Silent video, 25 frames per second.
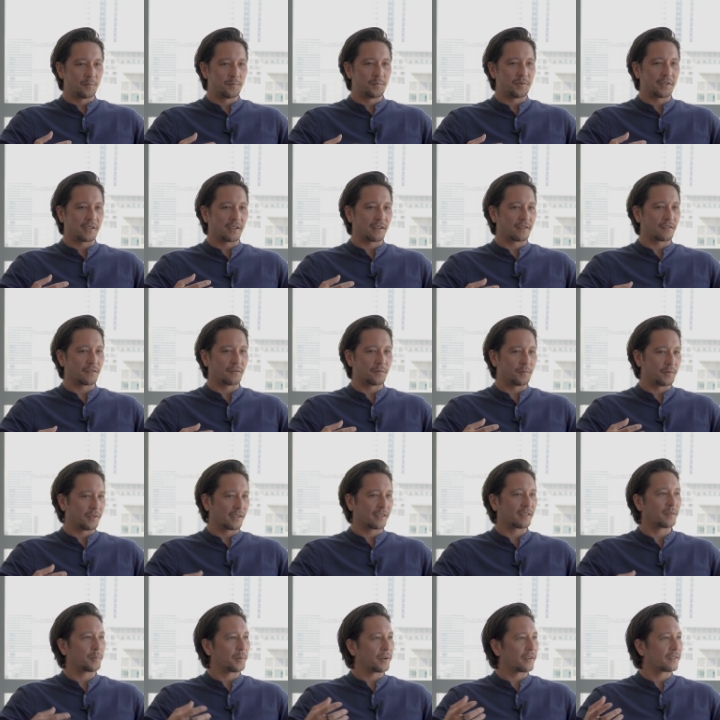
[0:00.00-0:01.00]
because of the
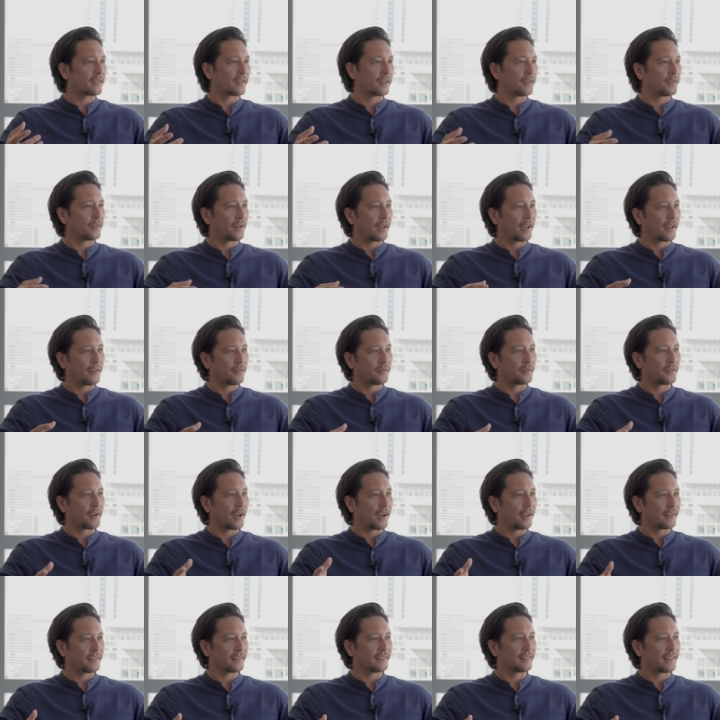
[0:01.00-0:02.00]
experience I've, I've
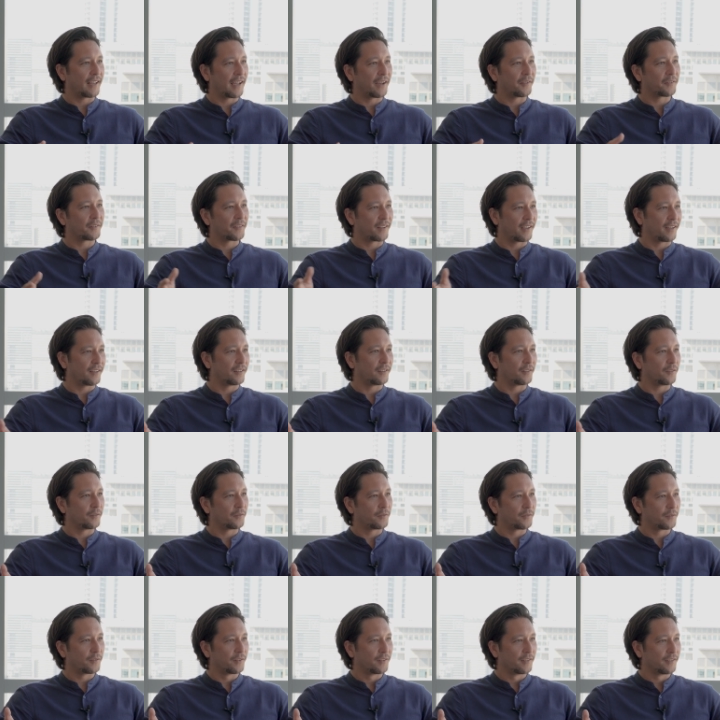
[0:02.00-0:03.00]
gotten outside
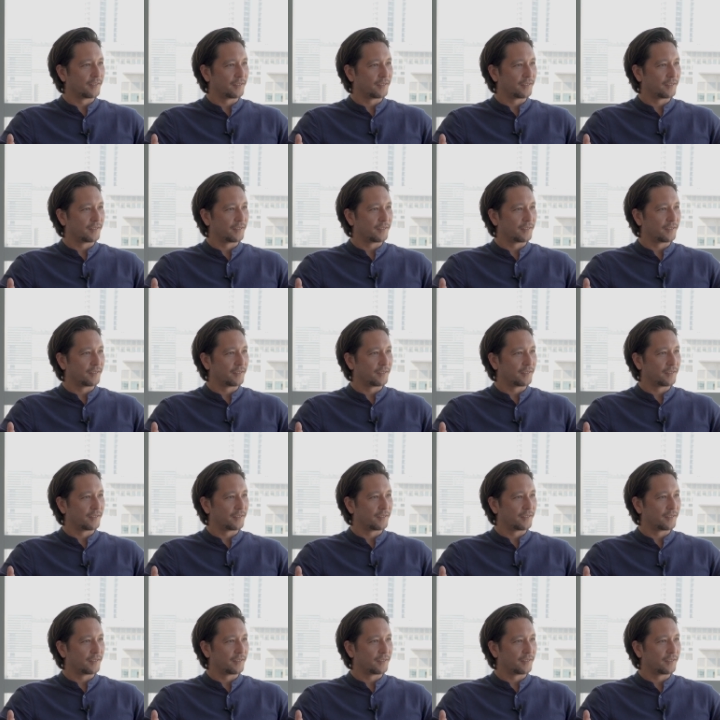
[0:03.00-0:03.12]
of,